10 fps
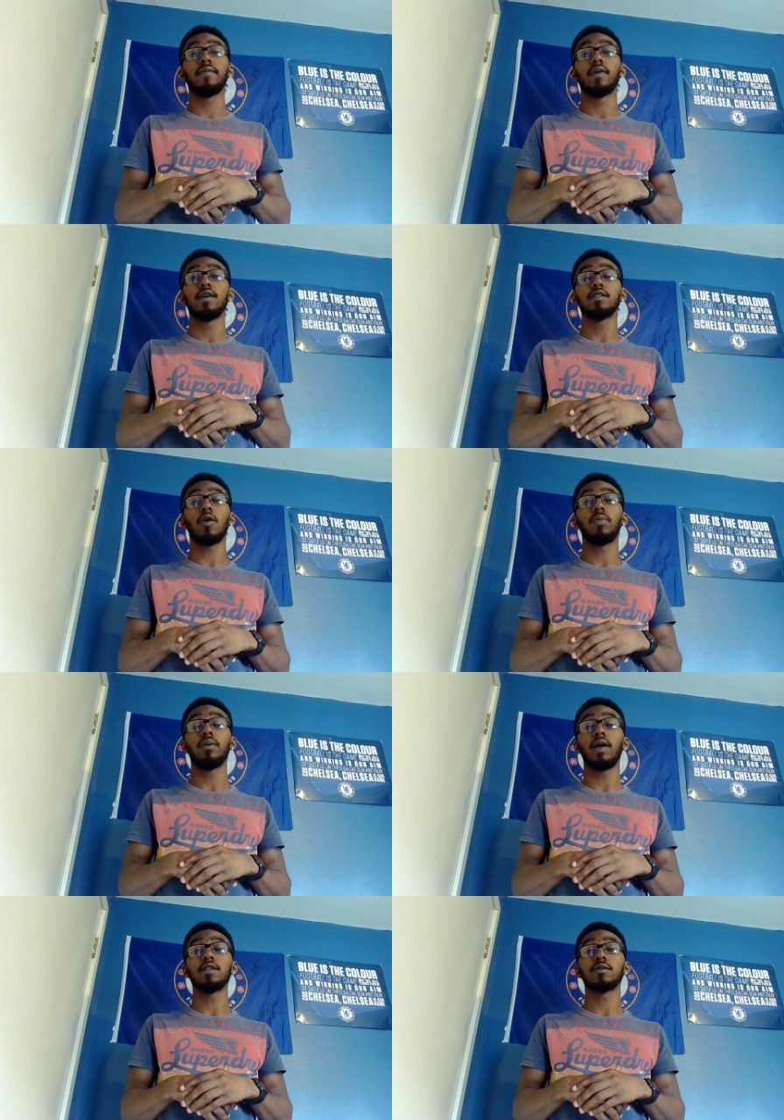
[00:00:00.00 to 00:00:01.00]
He's helping
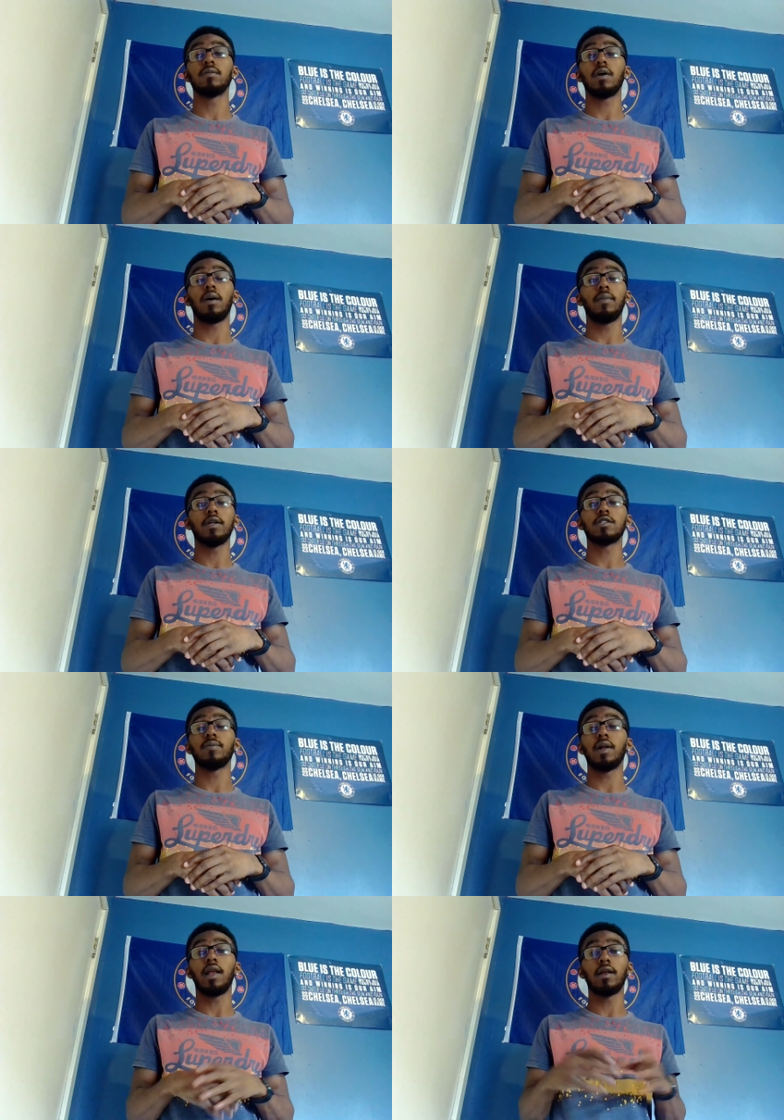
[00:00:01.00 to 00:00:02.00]
Inter
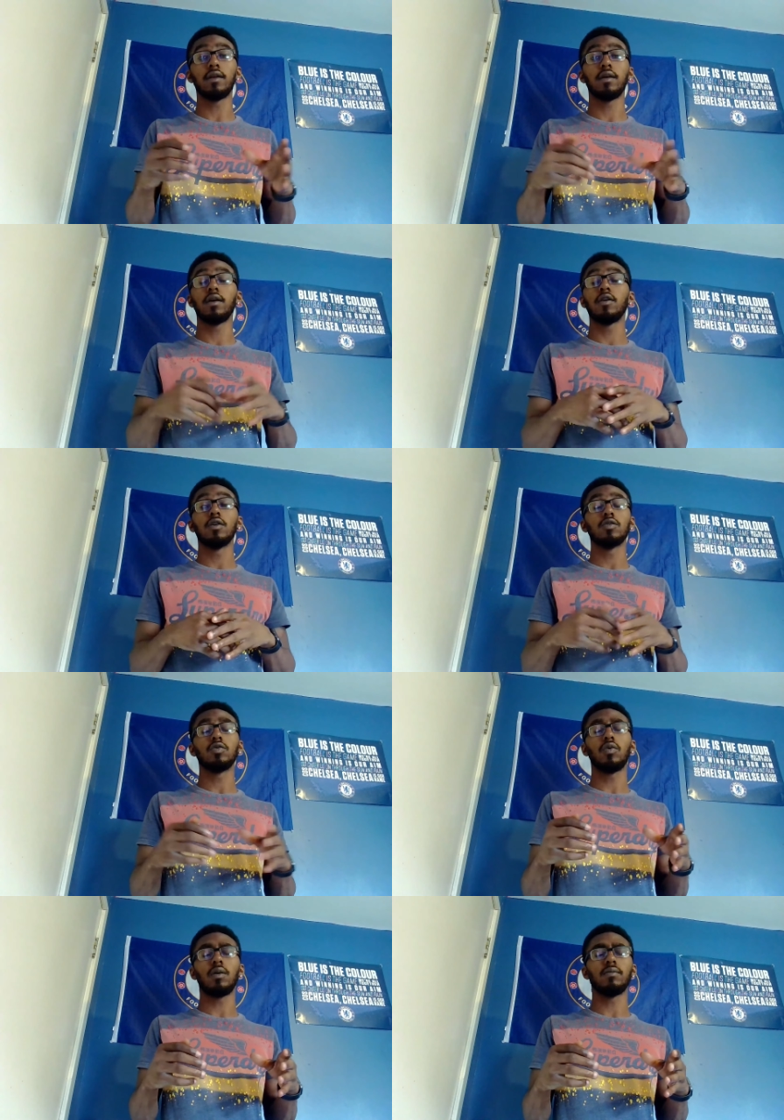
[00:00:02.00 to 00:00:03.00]
Milan
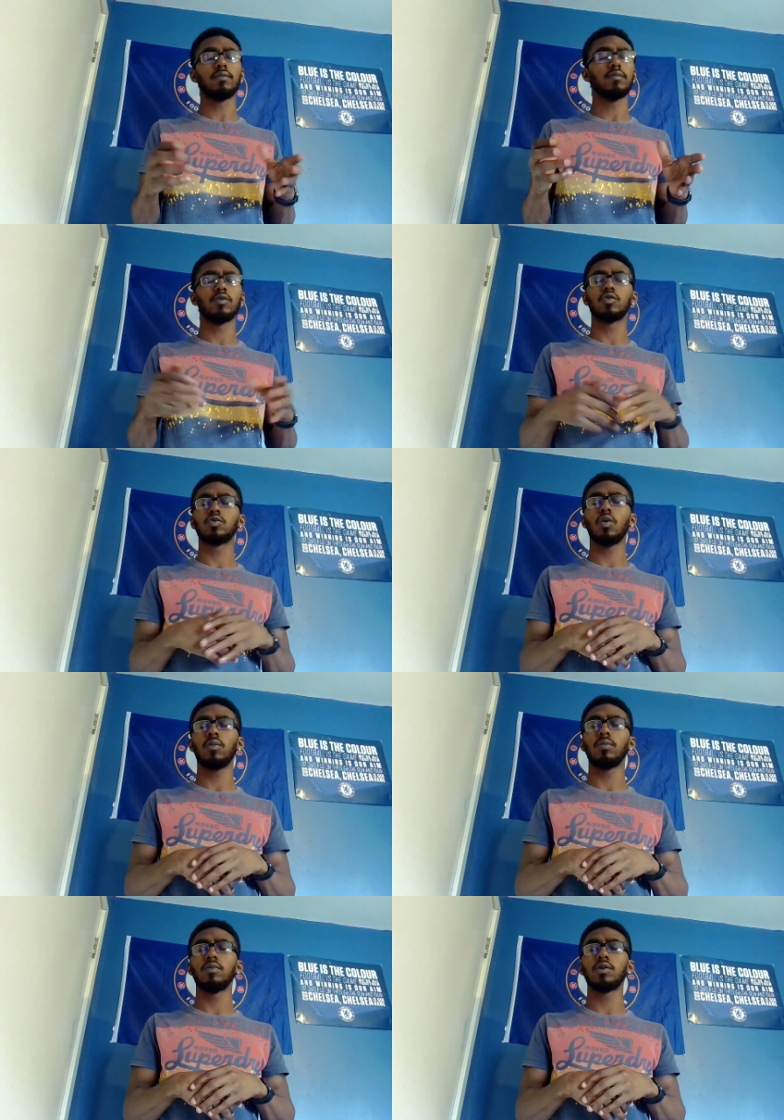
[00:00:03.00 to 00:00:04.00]
to
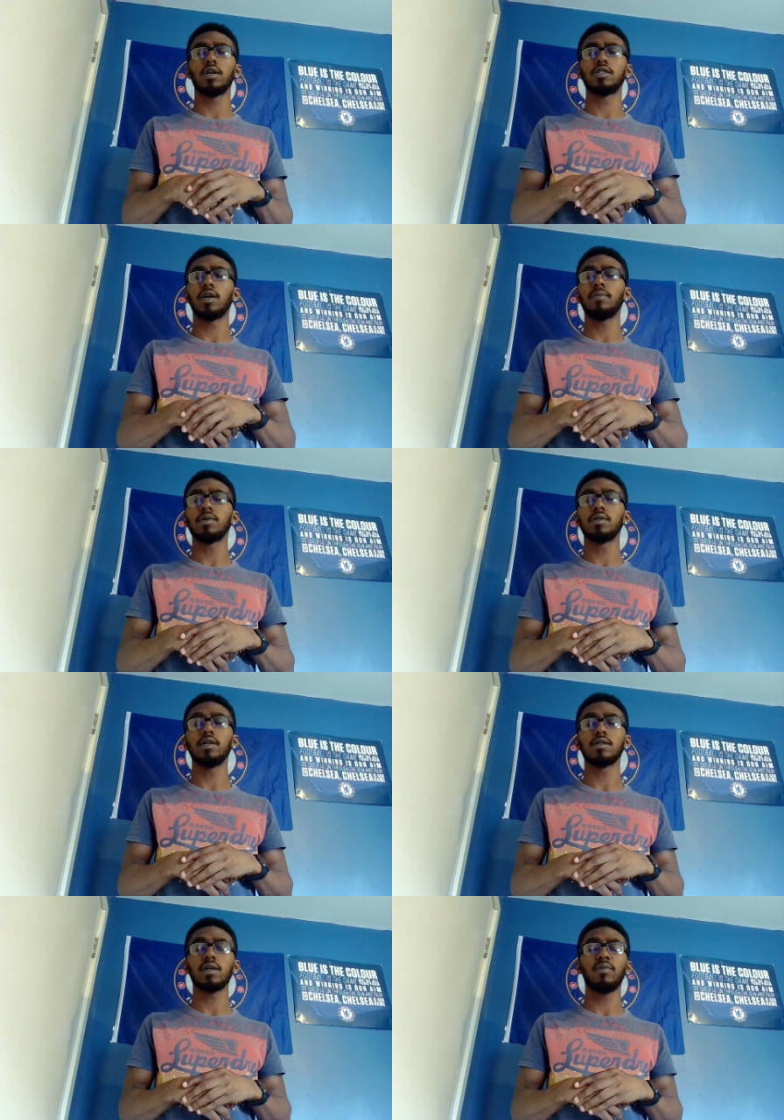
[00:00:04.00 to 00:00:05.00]
the Champions
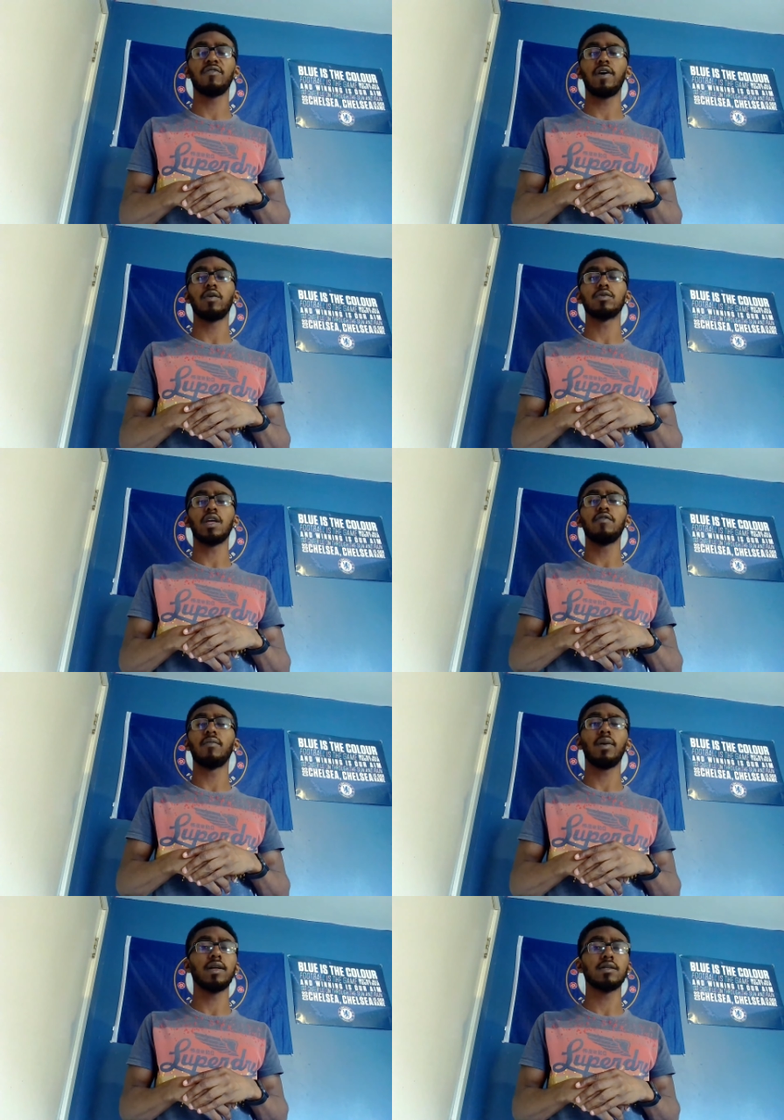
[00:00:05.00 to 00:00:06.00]
League semi-finals. They even
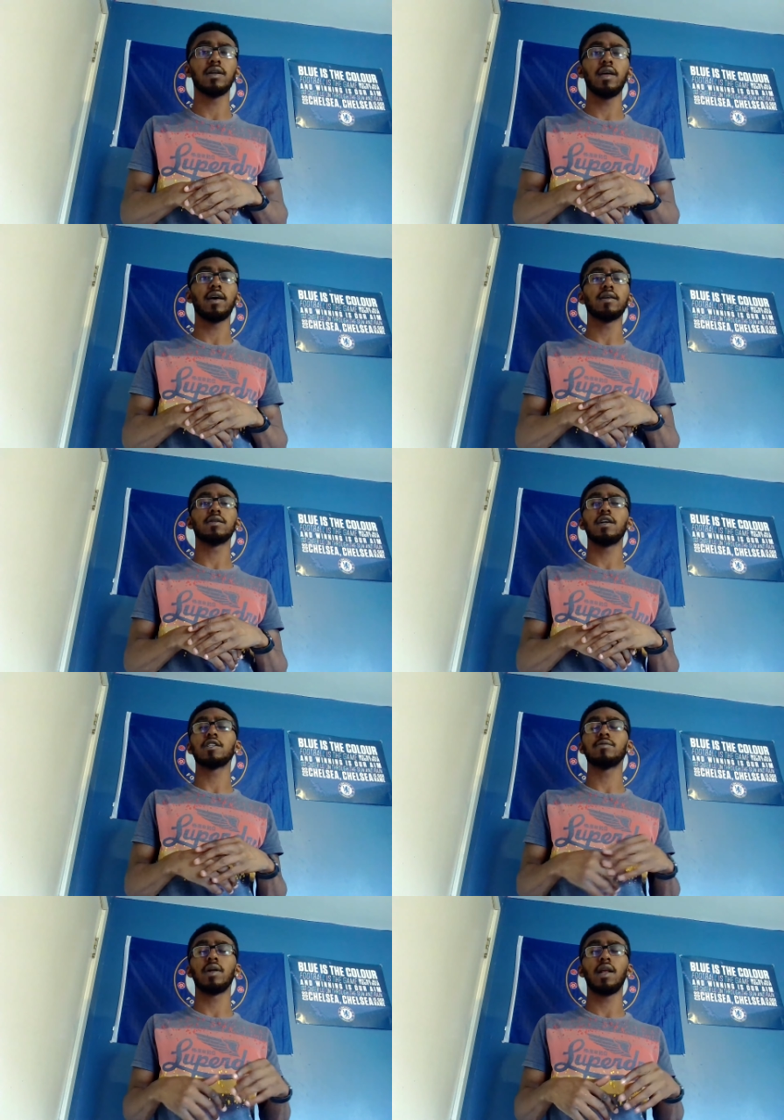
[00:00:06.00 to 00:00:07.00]
played today against
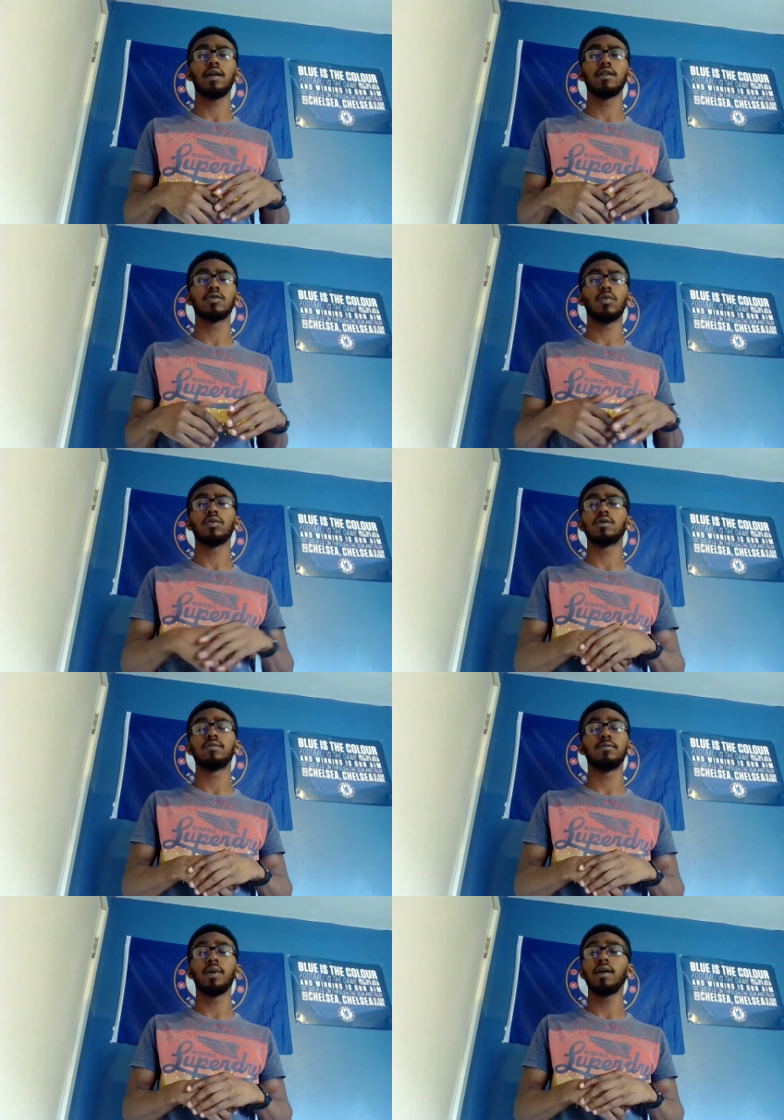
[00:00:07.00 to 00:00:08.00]
AC Milan as well. It's
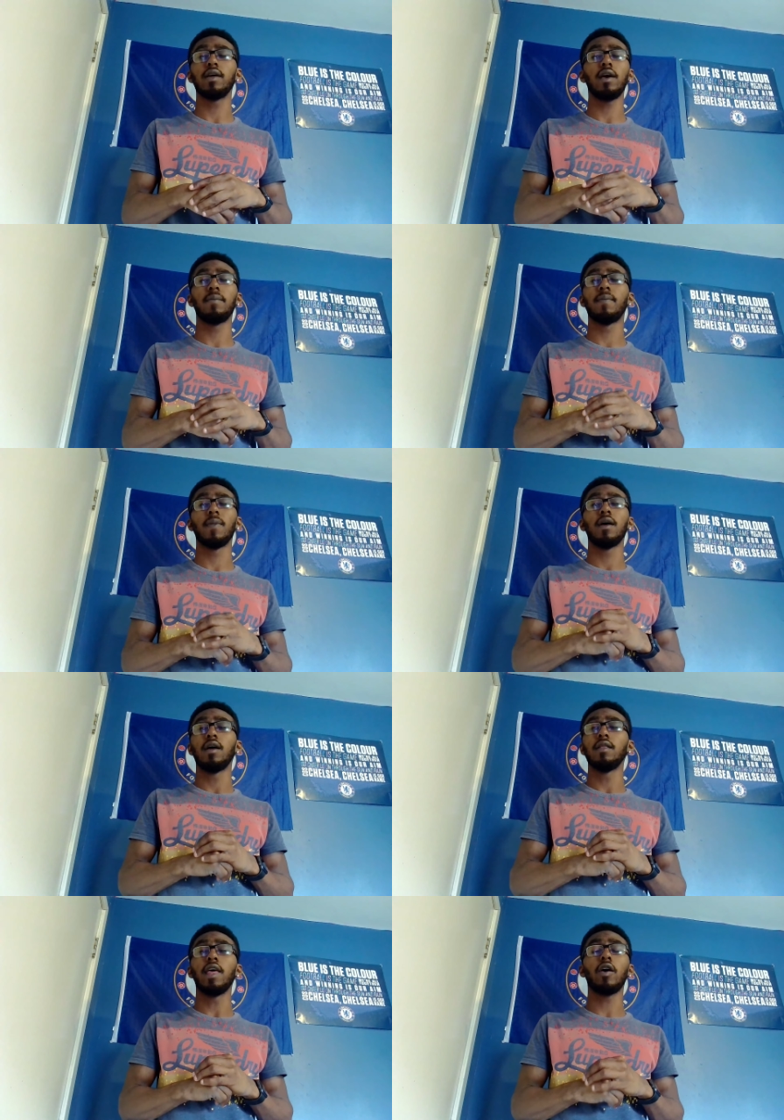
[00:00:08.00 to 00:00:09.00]
a big game.
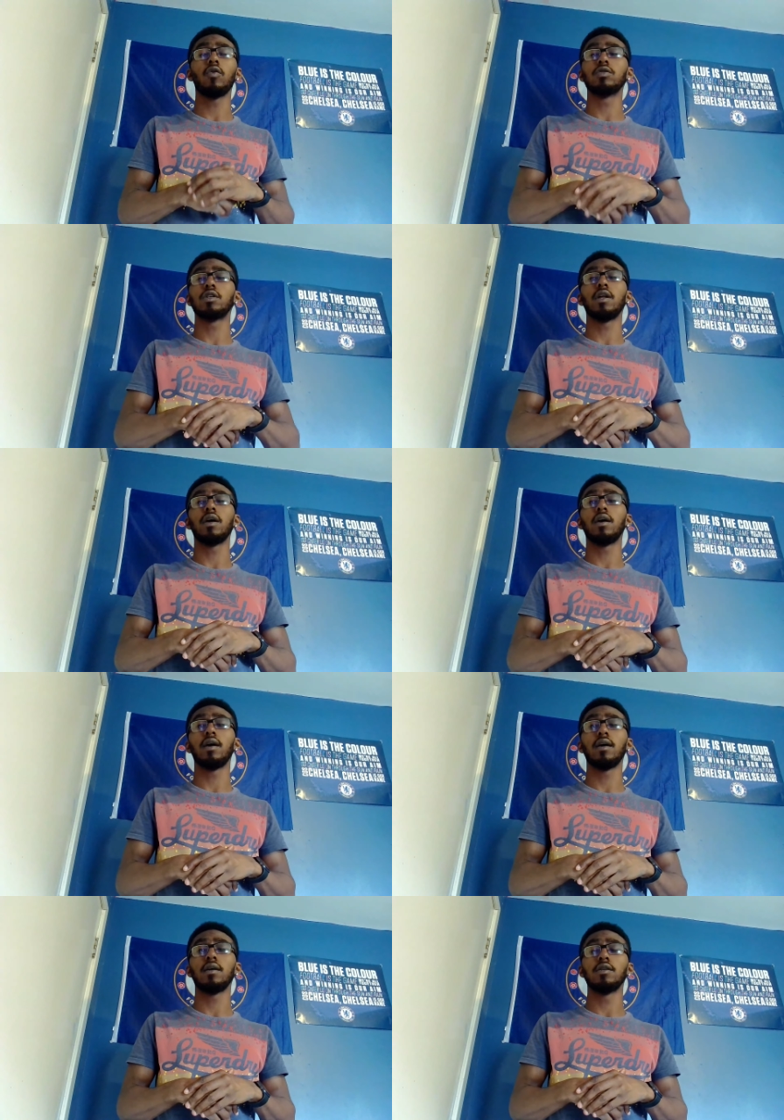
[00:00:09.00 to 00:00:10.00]
They could go to the
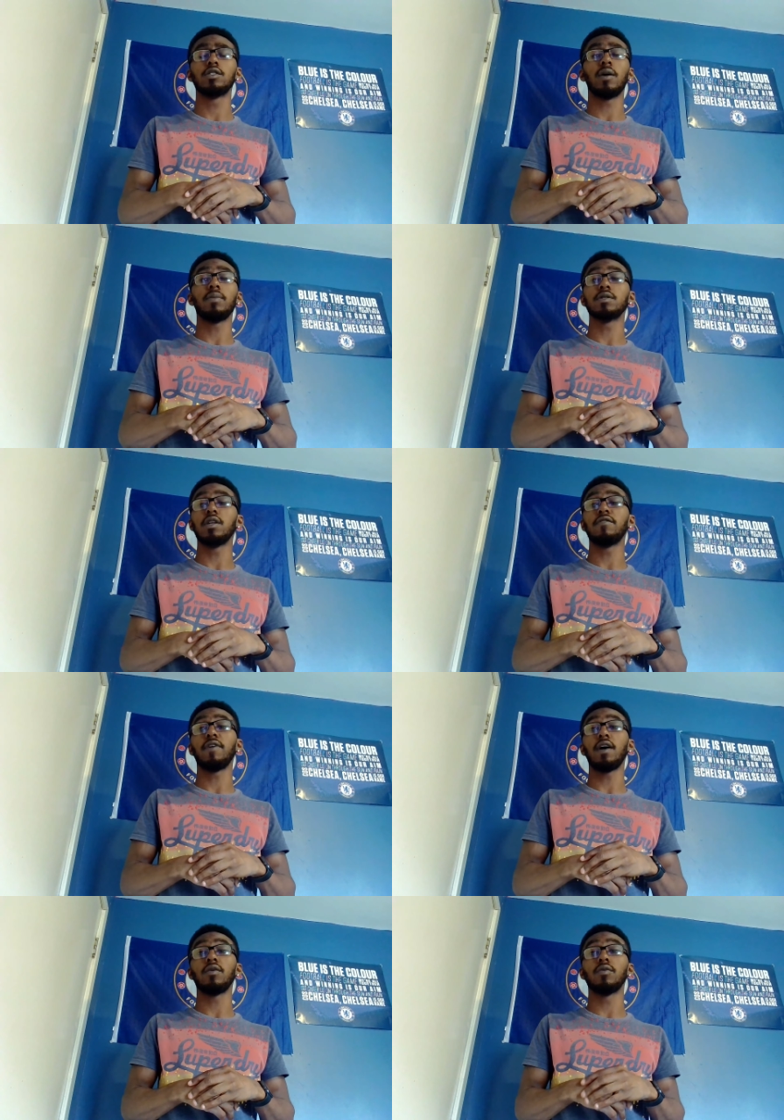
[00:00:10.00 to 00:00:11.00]
Champions League
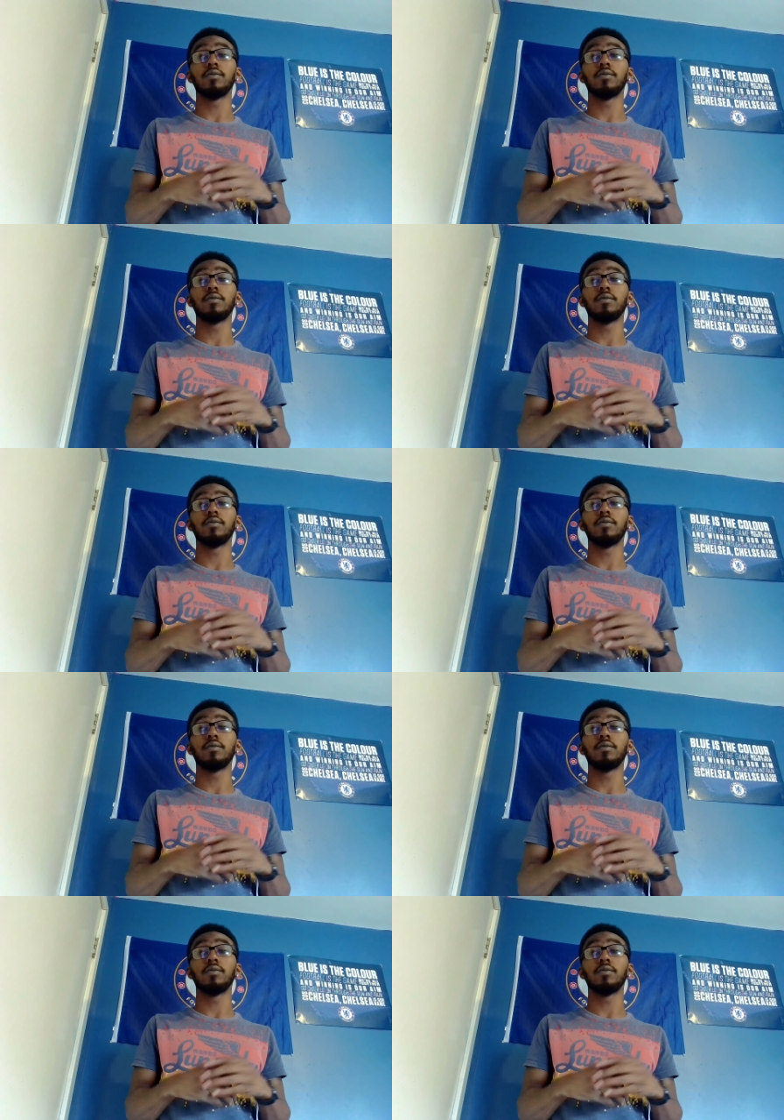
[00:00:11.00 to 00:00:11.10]
final.